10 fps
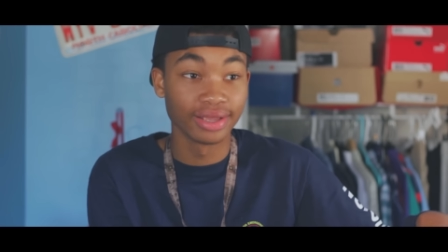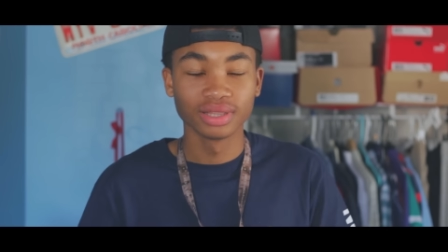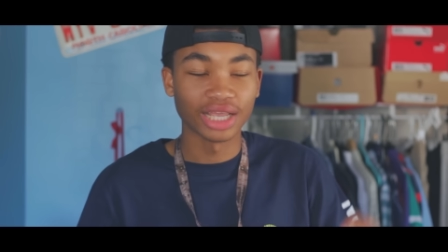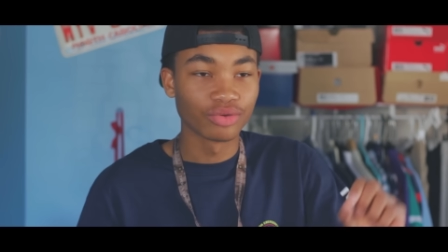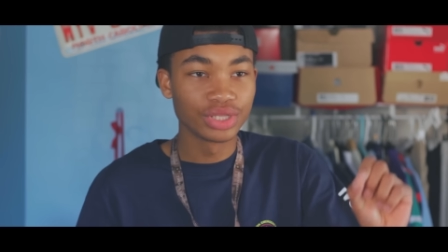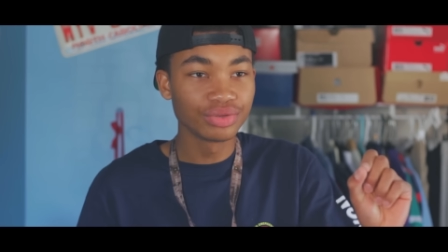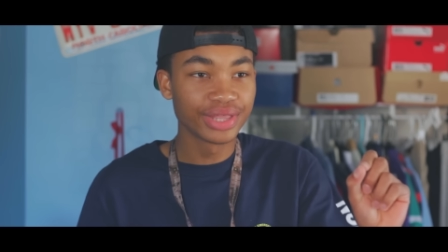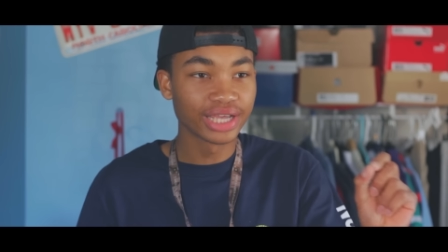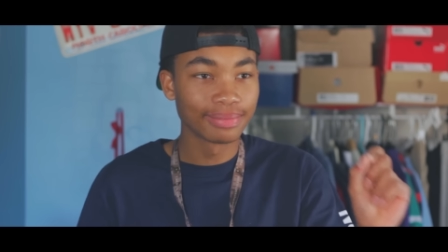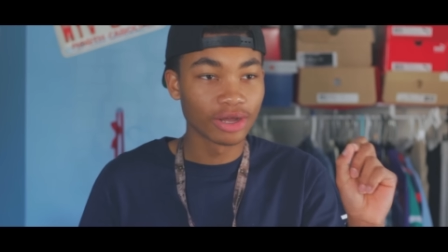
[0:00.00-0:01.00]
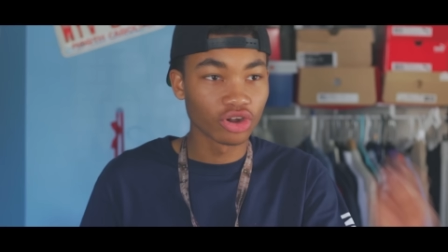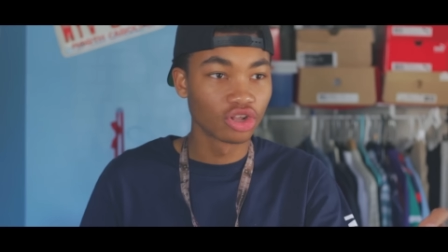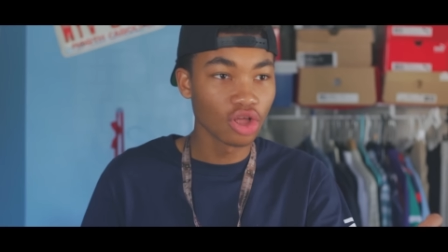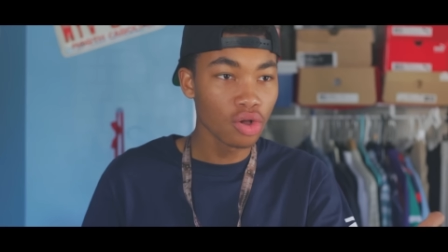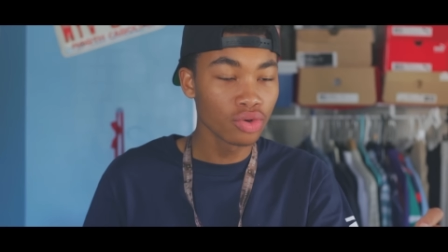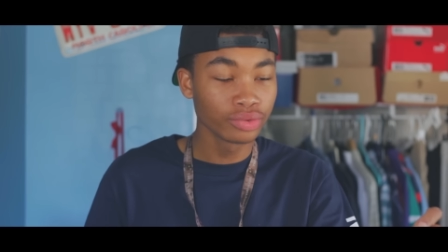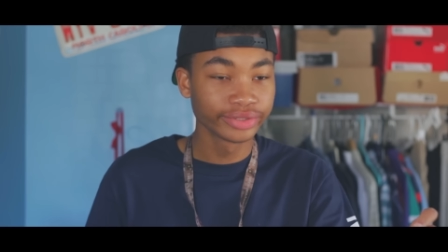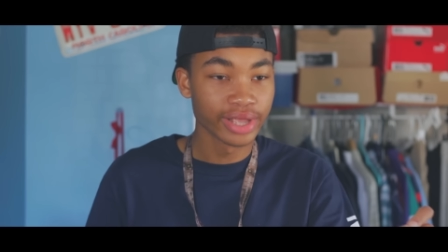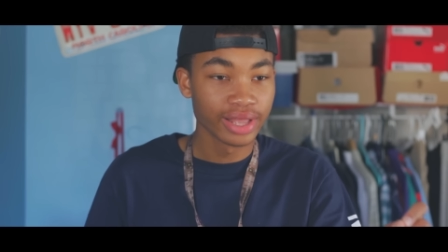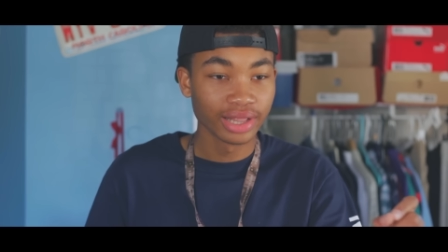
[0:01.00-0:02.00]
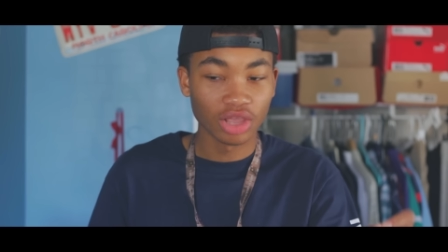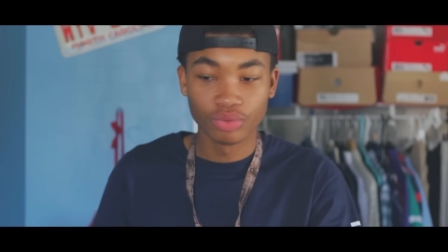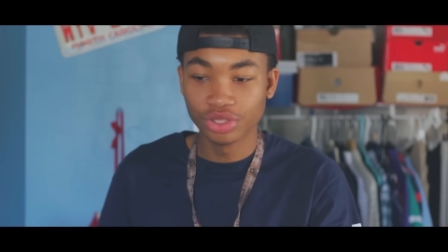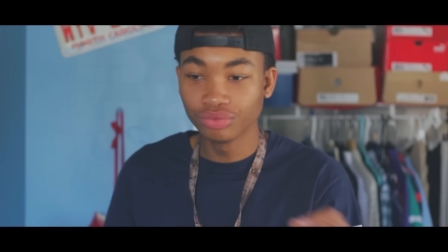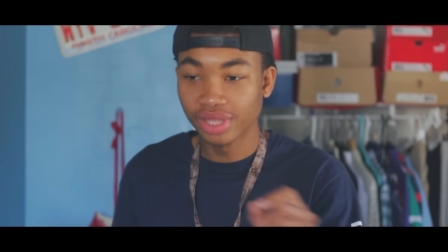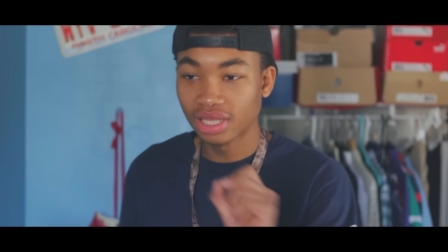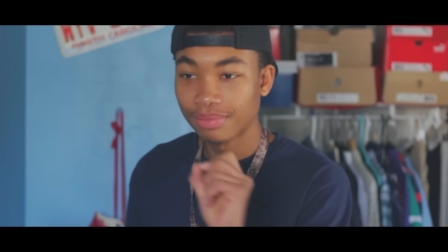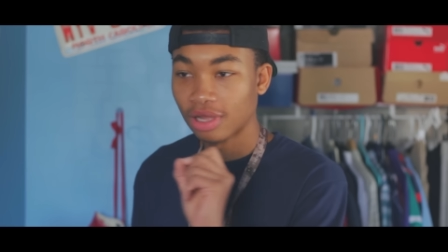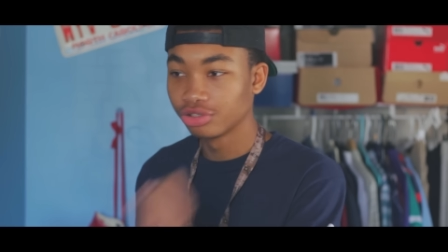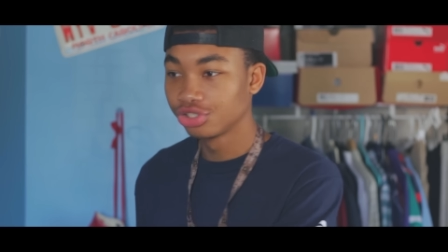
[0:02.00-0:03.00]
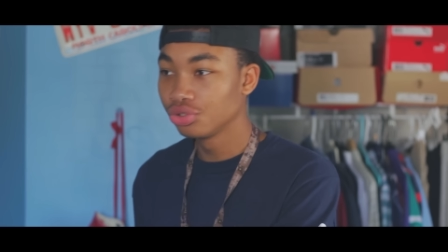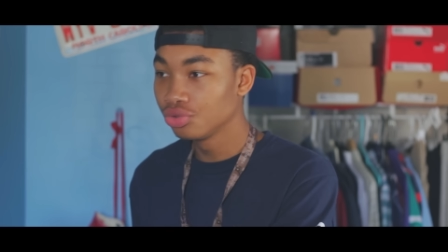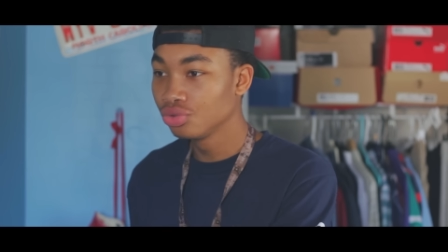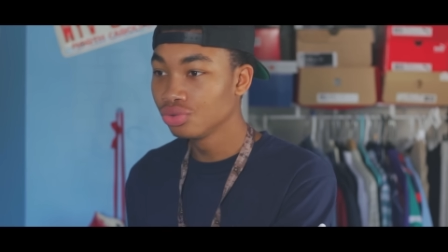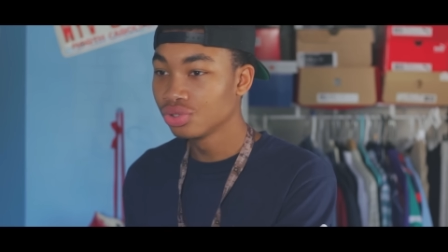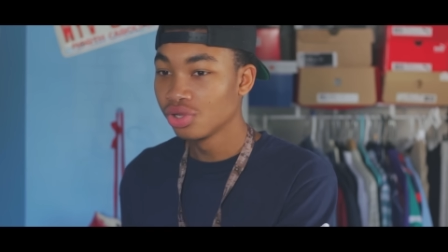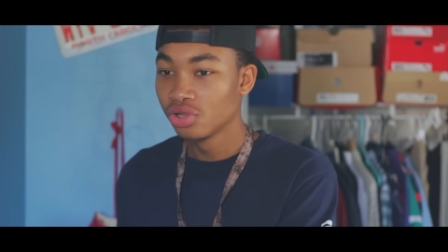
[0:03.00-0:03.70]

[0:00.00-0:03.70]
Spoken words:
Like, when you think about clothes, like, when you think about shoes,